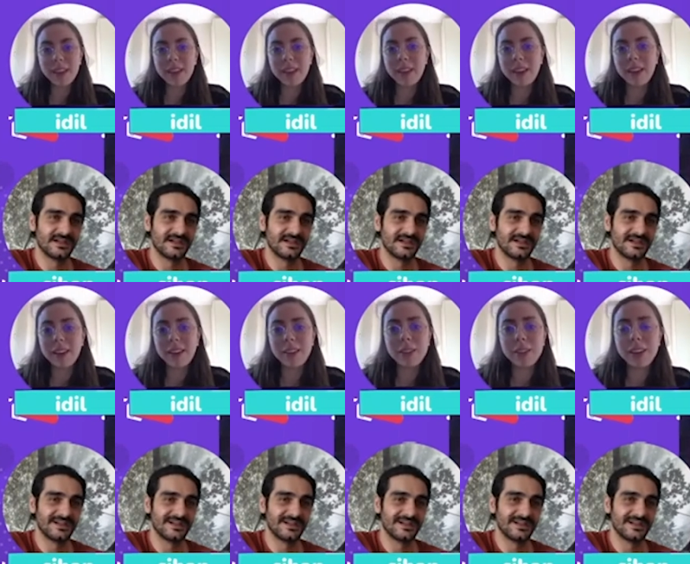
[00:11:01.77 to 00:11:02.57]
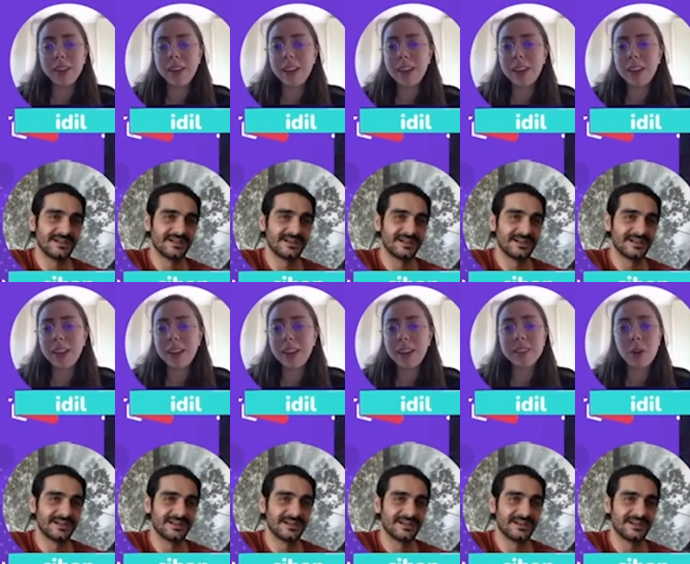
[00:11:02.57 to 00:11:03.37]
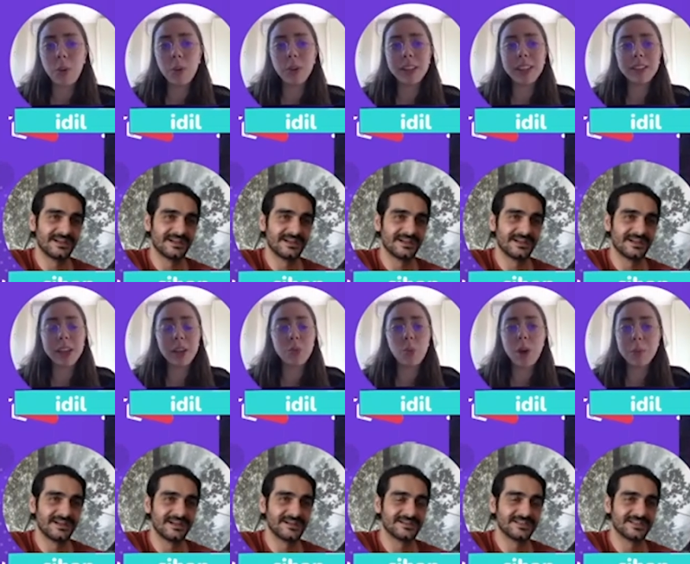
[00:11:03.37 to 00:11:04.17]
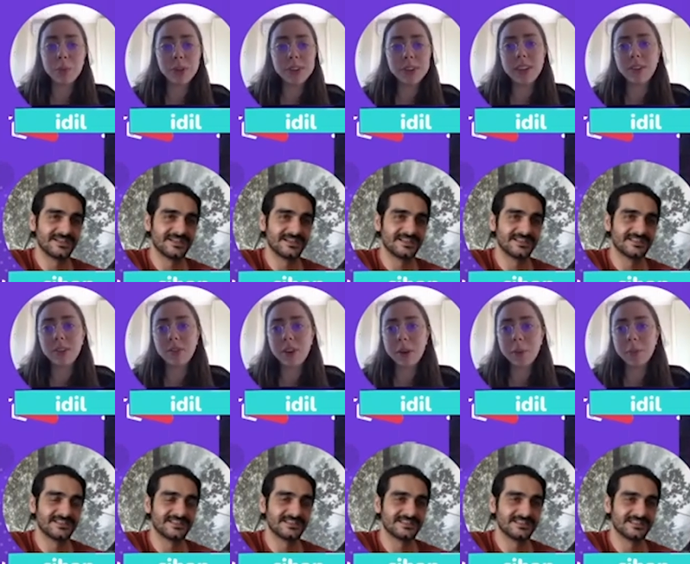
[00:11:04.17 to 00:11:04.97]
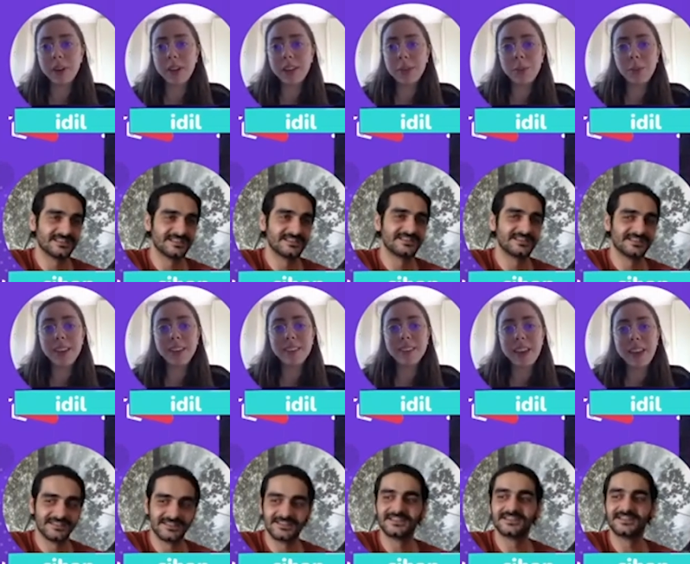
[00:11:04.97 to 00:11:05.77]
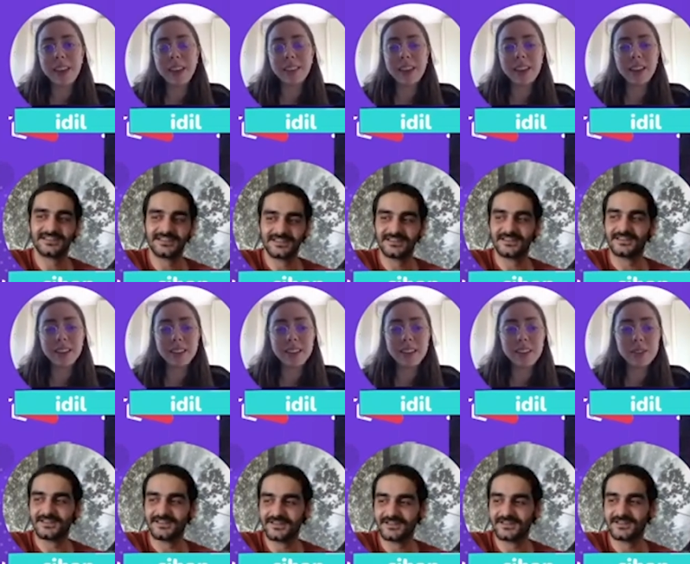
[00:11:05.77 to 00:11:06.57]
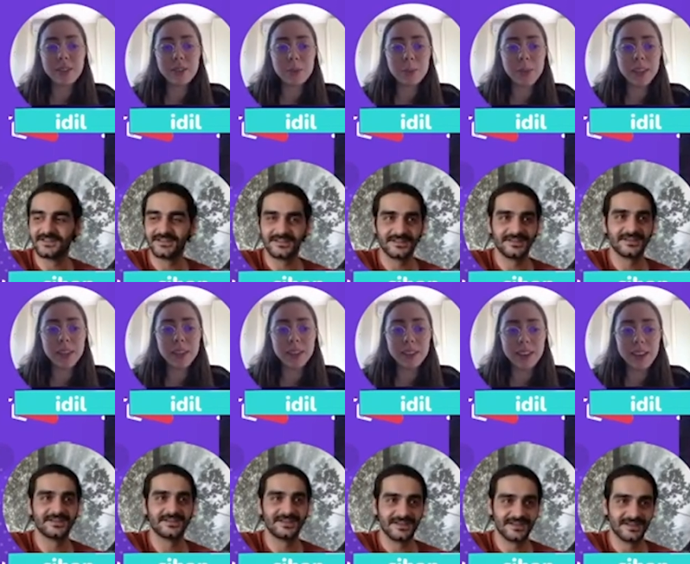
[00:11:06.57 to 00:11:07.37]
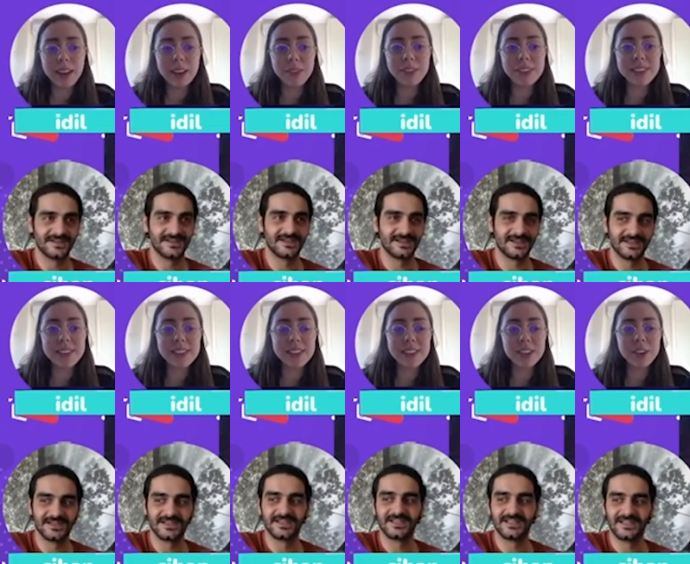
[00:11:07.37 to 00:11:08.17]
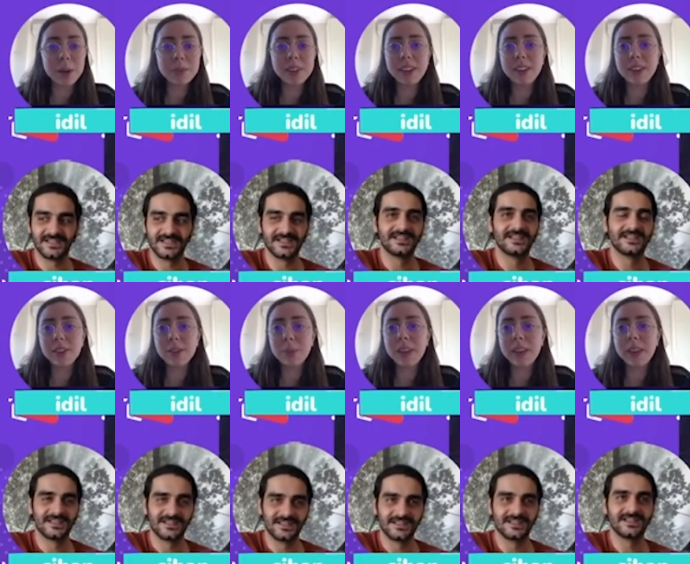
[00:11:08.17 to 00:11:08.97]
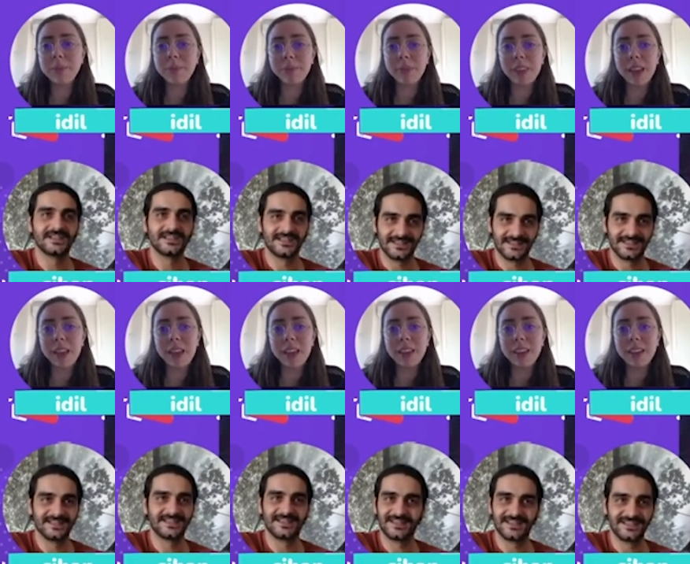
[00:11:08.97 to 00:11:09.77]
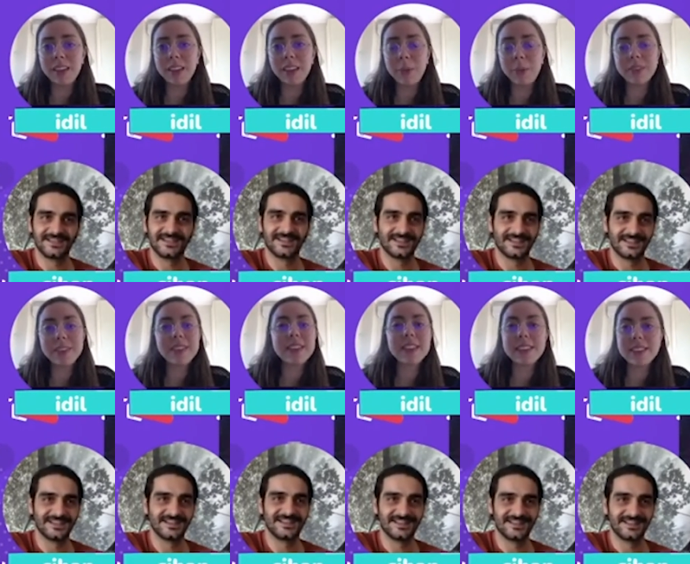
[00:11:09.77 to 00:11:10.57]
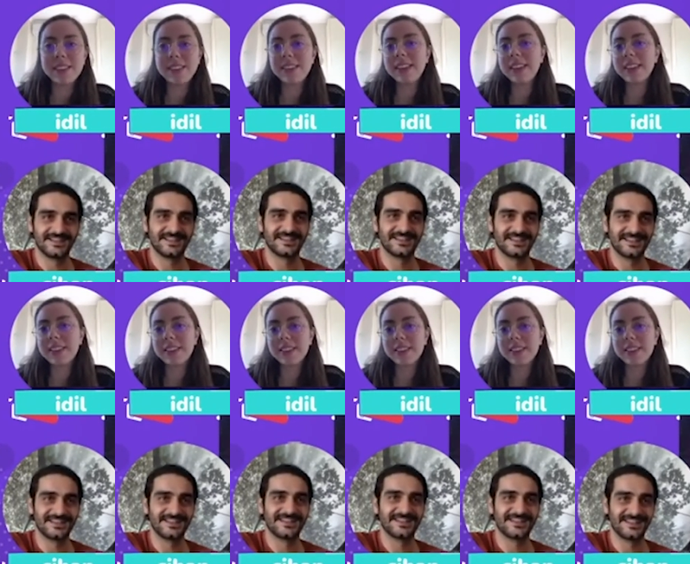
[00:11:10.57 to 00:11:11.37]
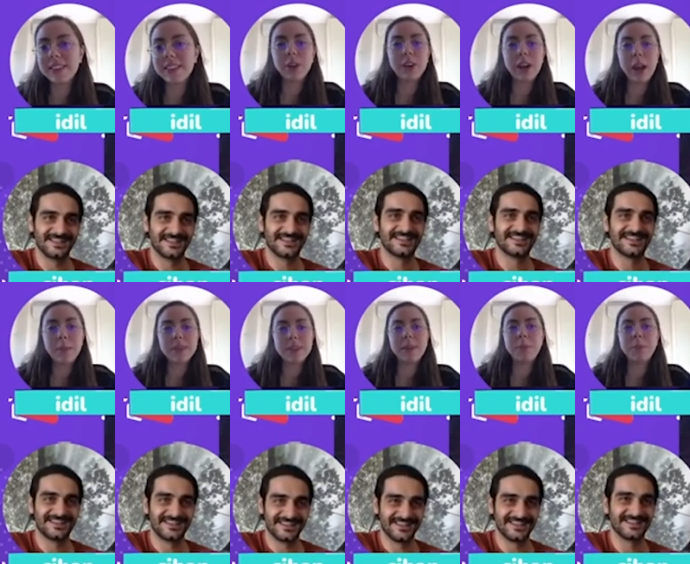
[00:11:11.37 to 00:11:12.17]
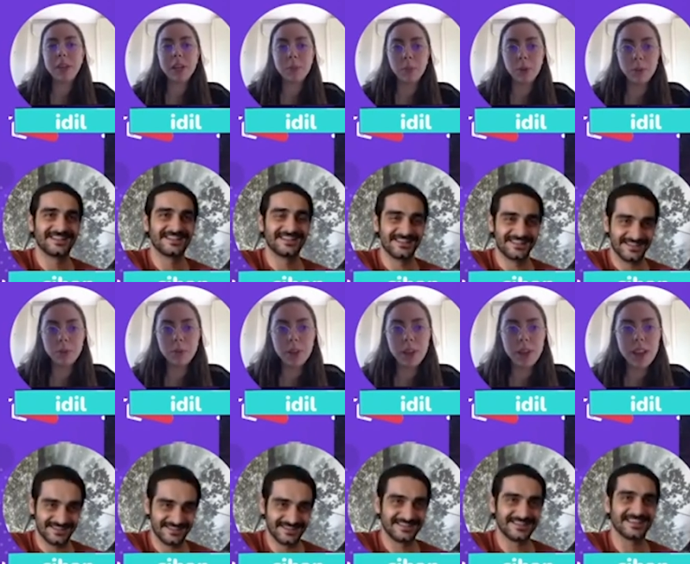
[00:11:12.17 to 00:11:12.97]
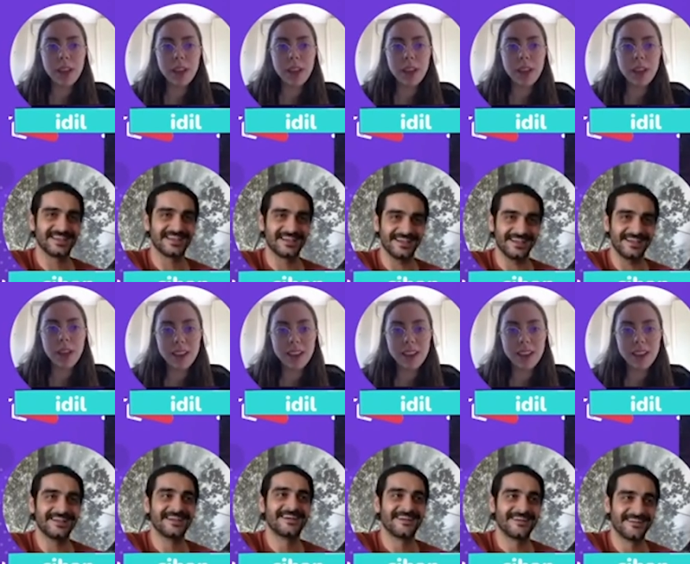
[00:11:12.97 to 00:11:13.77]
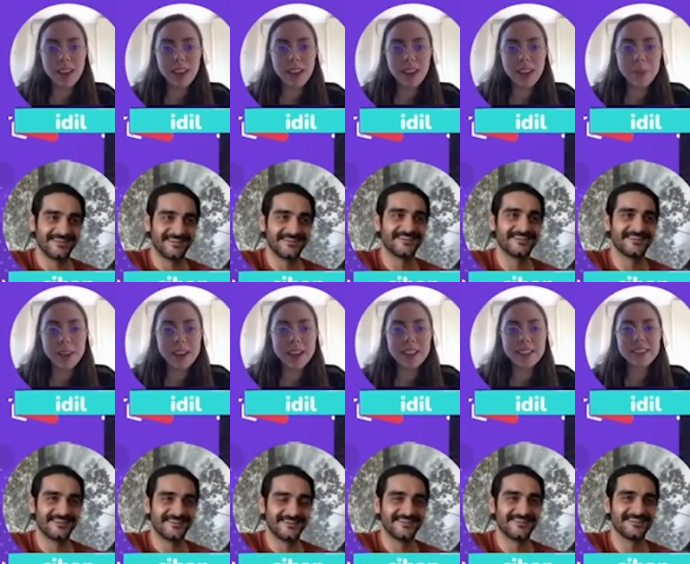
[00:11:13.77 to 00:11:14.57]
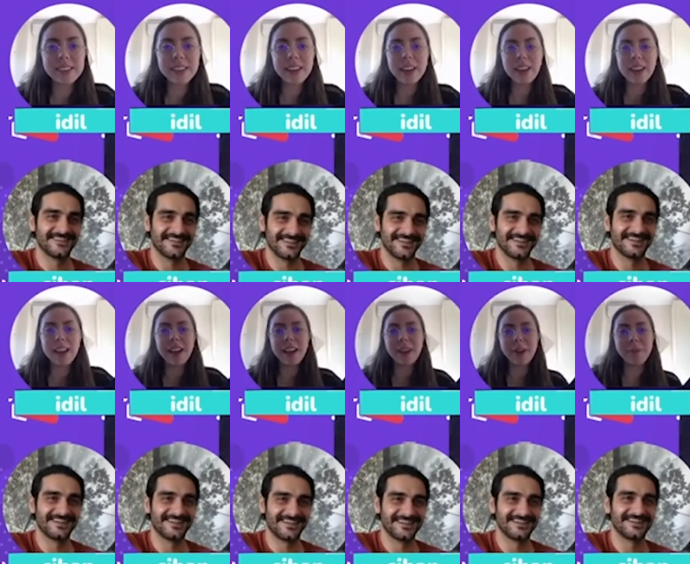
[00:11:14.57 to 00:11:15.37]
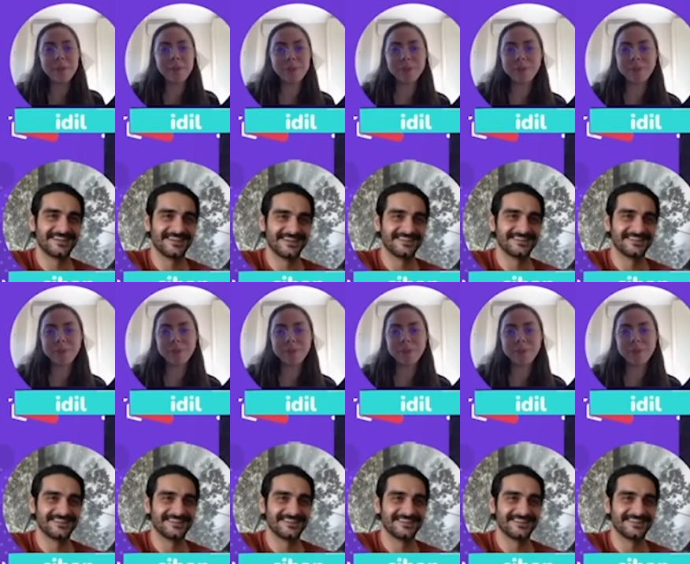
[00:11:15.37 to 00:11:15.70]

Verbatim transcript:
Speaker 1: uh, if it's only like one percent of our body weight, then it needs to be, and if it's sixty grams, it needs to be you know six, six kilograms minimum. Yeah. Uh, but um,